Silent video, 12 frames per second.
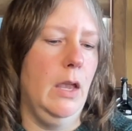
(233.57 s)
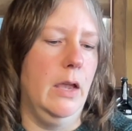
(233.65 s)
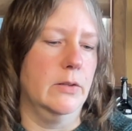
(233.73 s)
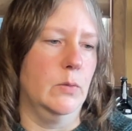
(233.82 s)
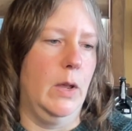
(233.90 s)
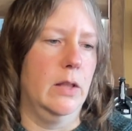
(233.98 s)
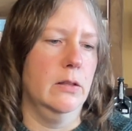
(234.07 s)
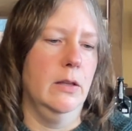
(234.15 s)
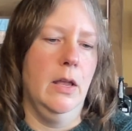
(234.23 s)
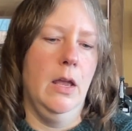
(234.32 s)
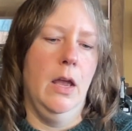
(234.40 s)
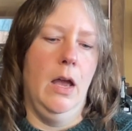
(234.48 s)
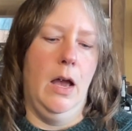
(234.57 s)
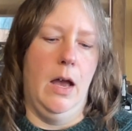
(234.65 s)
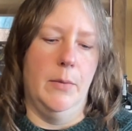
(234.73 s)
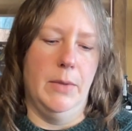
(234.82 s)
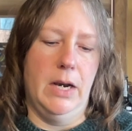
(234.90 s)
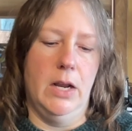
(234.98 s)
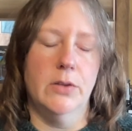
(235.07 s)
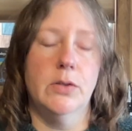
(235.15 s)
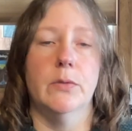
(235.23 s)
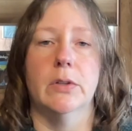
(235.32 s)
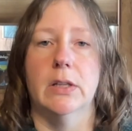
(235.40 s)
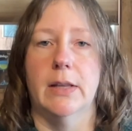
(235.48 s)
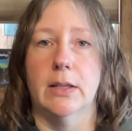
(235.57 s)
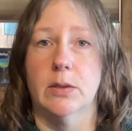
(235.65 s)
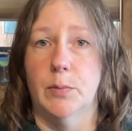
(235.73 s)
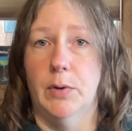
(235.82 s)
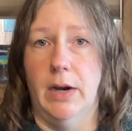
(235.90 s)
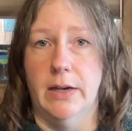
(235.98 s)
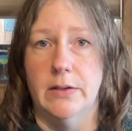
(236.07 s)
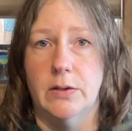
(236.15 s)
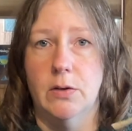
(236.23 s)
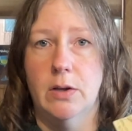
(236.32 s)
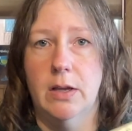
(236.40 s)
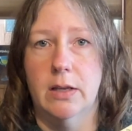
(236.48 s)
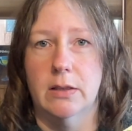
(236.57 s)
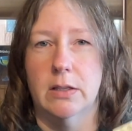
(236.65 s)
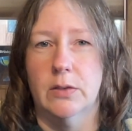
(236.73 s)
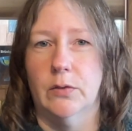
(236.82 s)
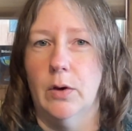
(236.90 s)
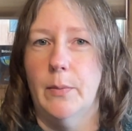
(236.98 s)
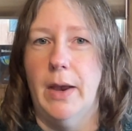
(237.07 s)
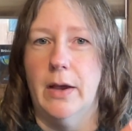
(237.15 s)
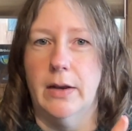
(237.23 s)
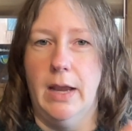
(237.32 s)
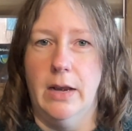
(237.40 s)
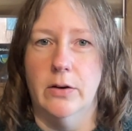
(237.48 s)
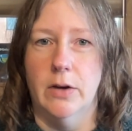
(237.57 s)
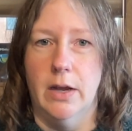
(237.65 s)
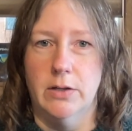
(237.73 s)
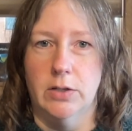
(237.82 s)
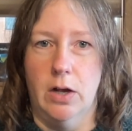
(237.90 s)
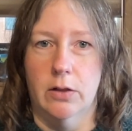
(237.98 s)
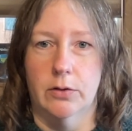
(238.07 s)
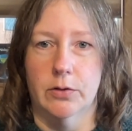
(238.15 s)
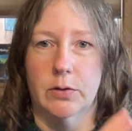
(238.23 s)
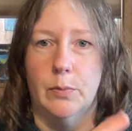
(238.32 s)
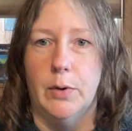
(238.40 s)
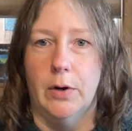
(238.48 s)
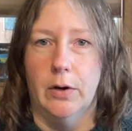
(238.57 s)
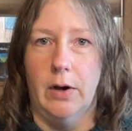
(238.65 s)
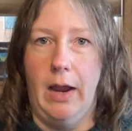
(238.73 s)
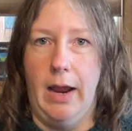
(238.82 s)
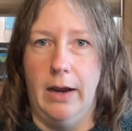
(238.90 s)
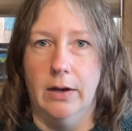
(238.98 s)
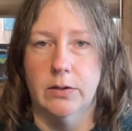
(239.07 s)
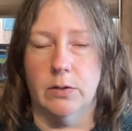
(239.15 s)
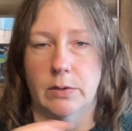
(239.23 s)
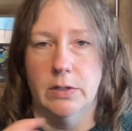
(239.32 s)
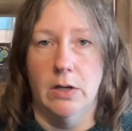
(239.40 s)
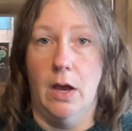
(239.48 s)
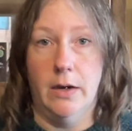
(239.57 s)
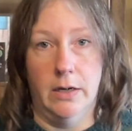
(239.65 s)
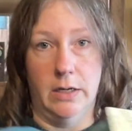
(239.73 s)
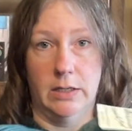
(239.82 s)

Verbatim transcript: as well. Um, and I also really like the price. You can get this for about eight or nine dollars per hank, so it's not an